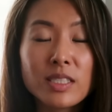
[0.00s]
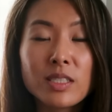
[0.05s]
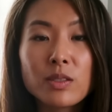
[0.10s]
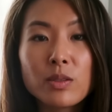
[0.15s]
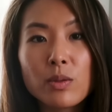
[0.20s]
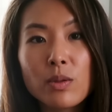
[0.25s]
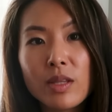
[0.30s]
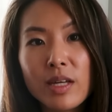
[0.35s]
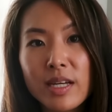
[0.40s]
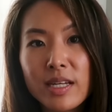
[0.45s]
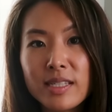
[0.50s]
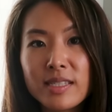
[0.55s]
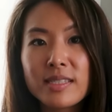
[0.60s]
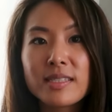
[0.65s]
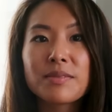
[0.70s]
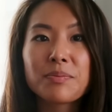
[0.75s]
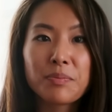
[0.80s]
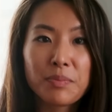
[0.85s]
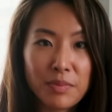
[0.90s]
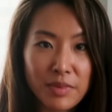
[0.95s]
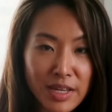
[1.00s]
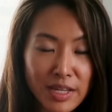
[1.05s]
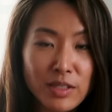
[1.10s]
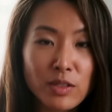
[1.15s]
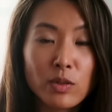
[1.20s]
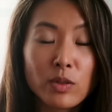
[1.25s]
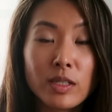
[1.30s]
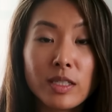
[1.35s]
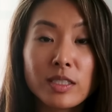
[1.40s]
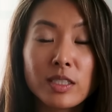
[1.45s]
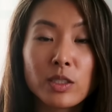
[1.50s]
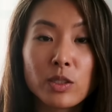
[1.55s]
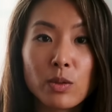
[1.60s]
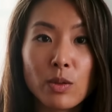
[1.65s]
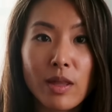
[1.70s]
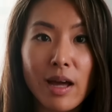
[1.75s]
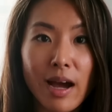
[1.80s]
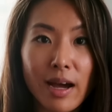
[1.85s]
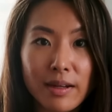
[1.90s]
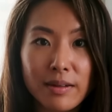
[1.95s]
to do this, then you need to
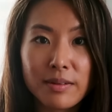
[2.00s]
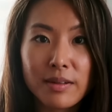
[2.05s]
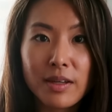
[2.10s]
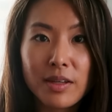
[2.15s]
do that.